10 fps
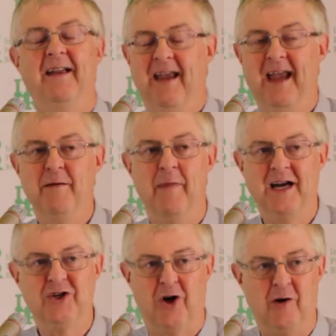In
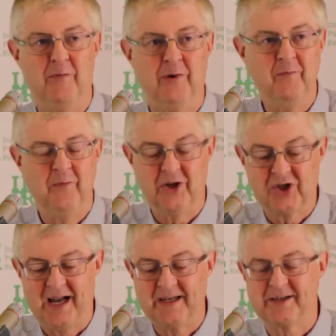my job, the
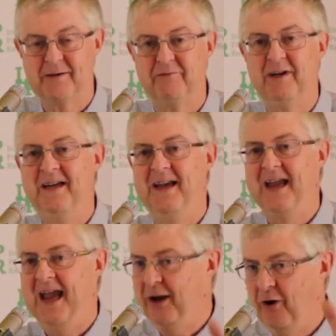chance of reading
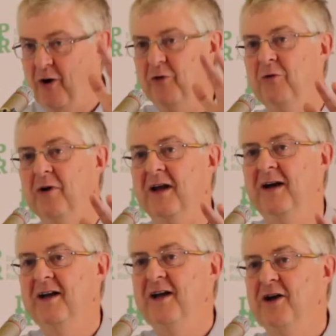a whole
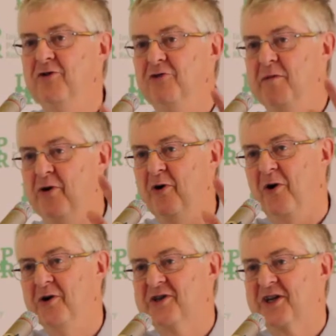
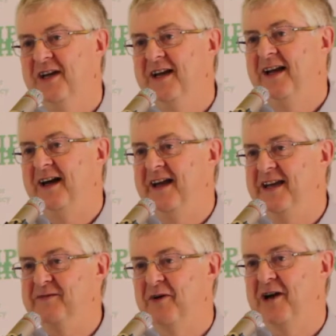report
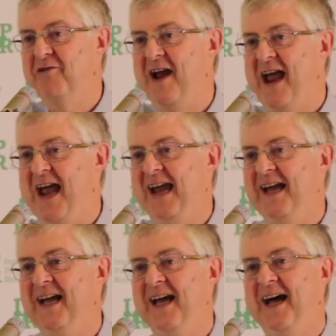is very rare
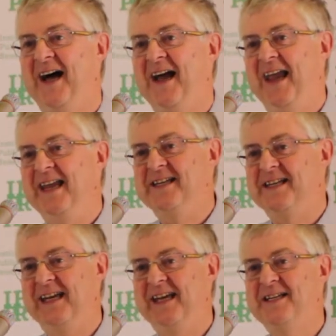
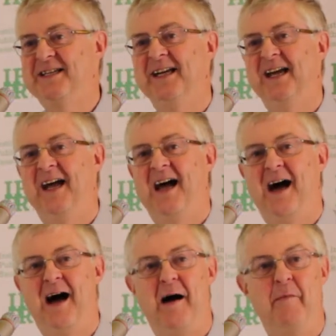indeed.
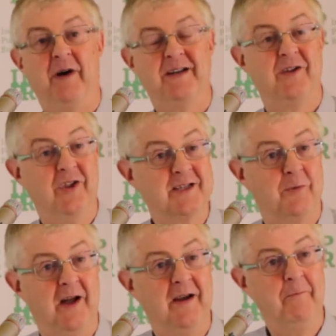But this
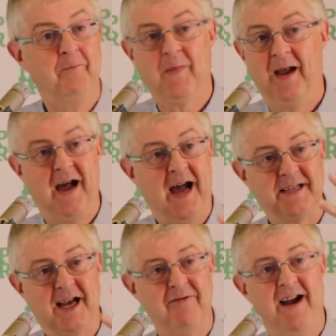one, as
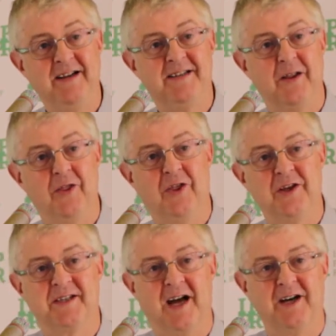I read the
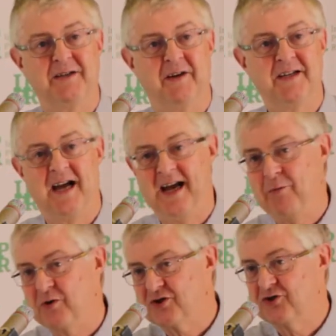start of it, I
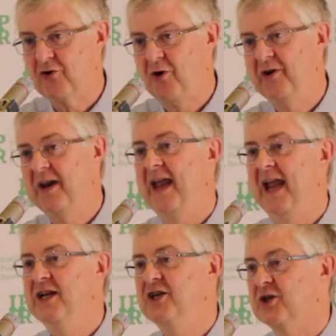was drawn
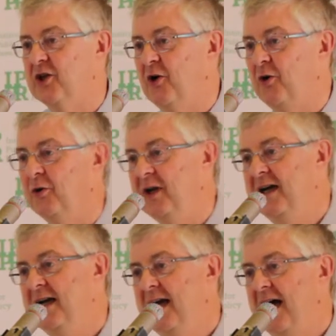into the whole
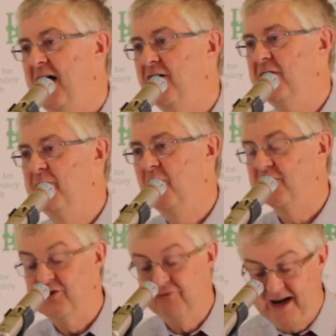
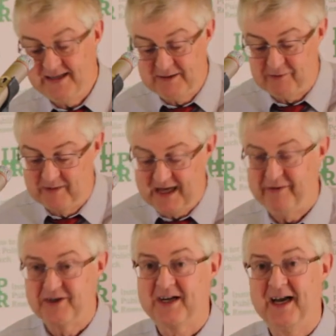report and read it from
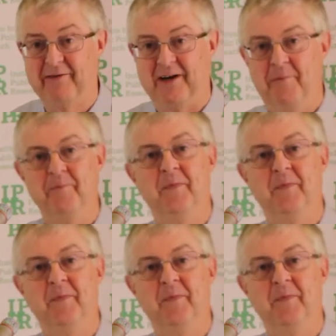cover to cover.